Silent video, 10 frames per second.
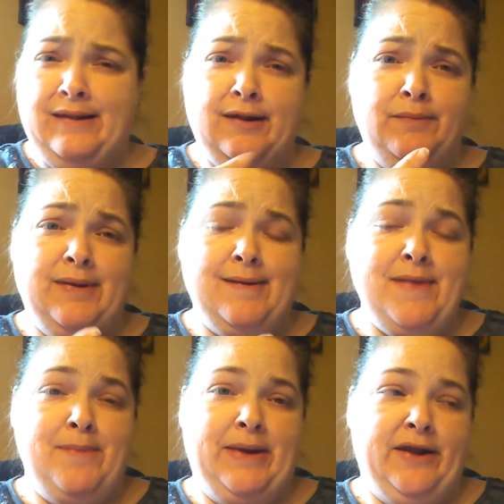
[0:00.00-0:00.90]
it's going to be
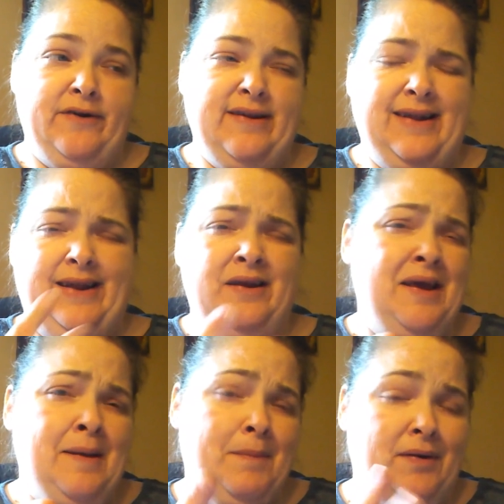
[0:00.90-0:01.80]
something I'd be interested in,
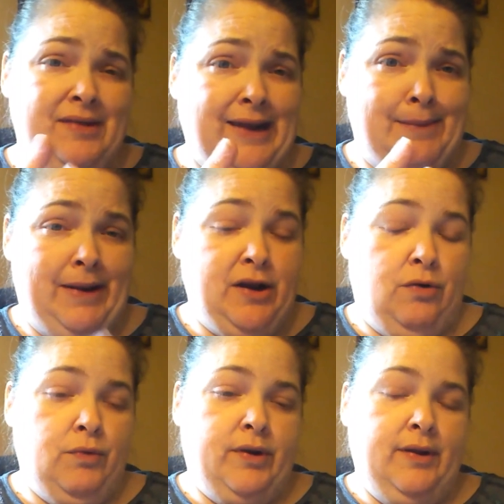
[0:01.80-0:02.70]
most of the time I
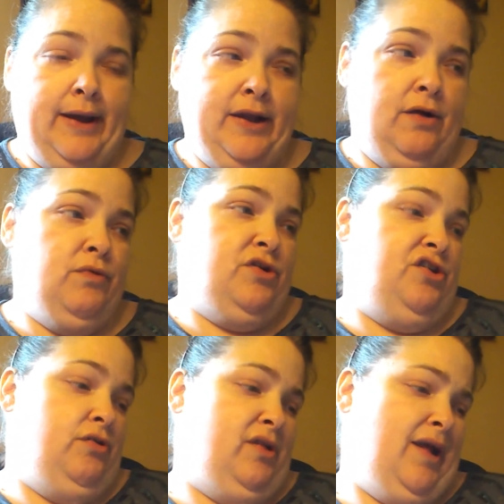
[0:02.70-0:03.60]
don't
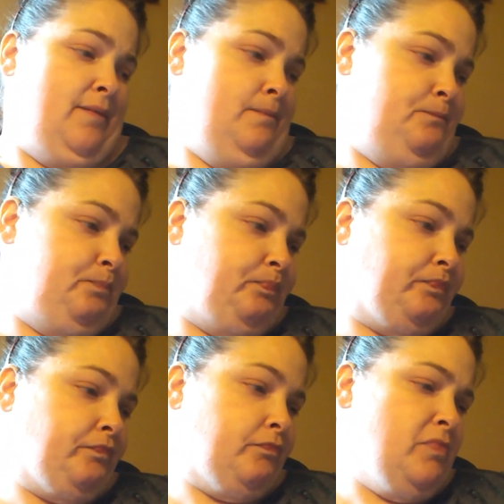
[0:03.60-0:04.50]
choose it.
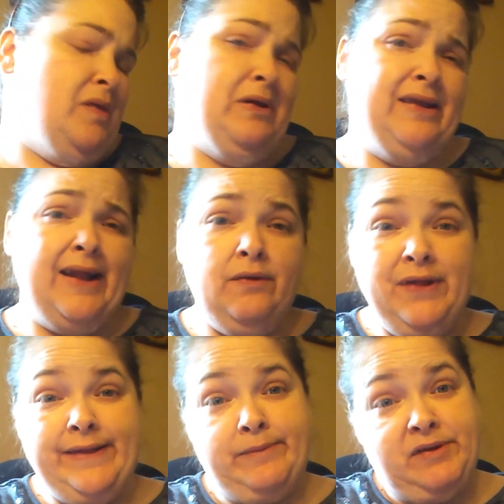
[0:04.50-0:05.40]
Because I don't
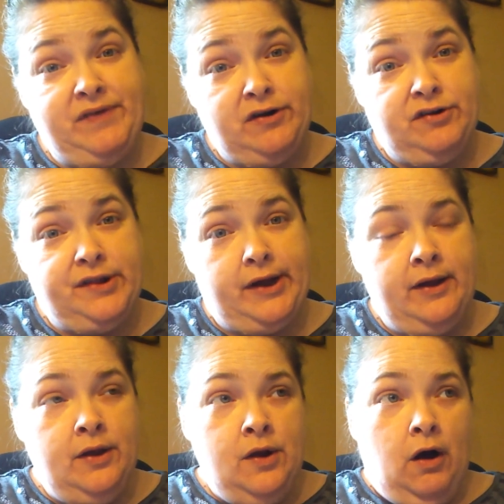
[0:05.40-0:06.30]
think that'd be fair to
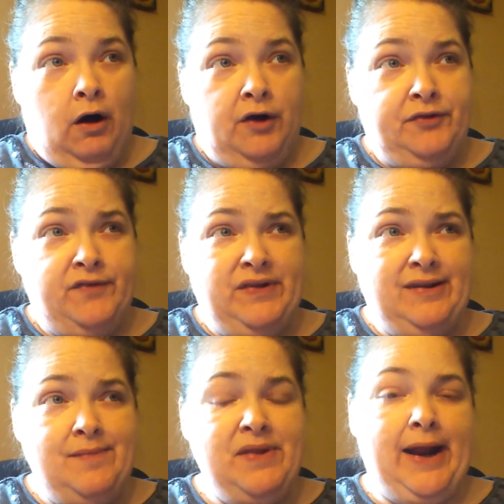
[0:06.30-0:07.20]
the author. If
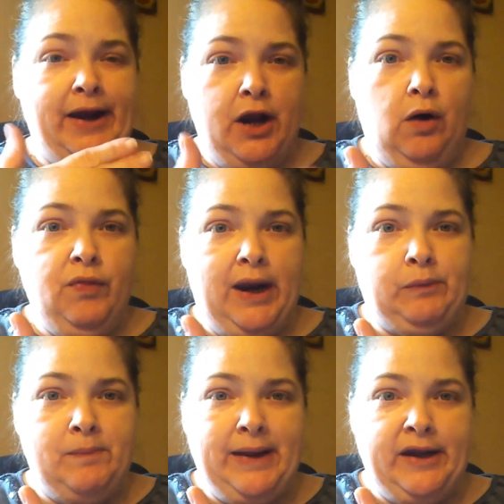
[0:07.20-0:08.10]
it's something I know that I
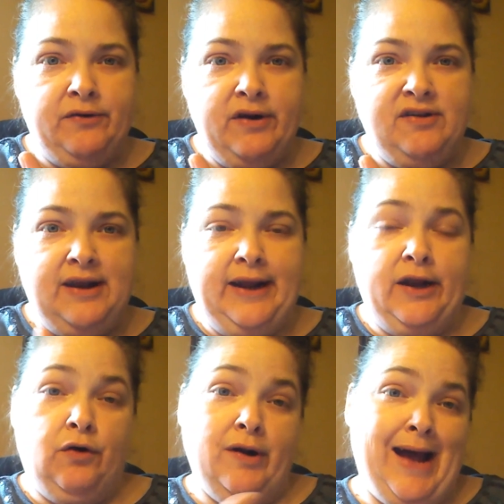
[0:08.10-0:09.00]
won't be interested
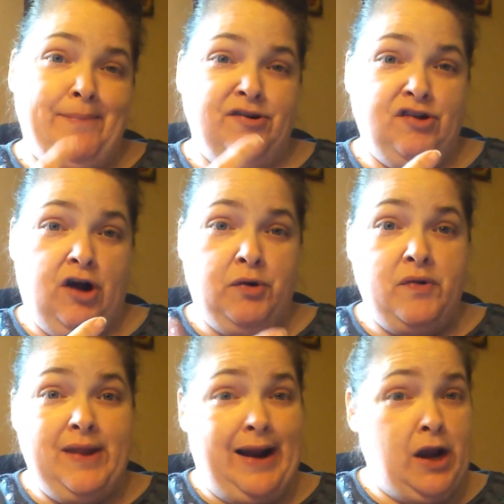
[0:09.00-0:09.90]
in, or a type of
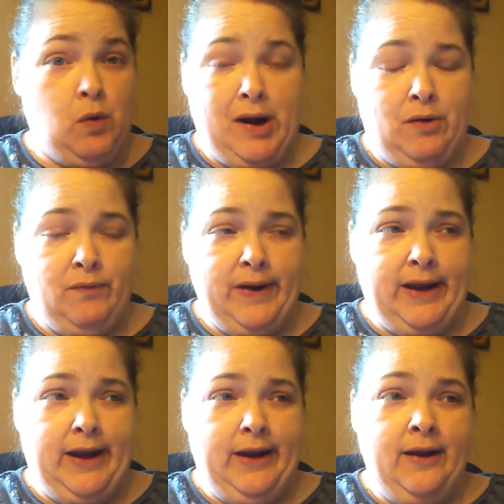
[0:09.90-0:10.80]
genre that I know I don't
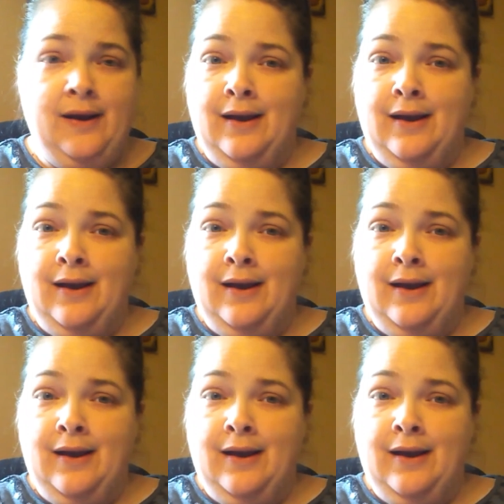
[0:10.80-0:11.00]
read,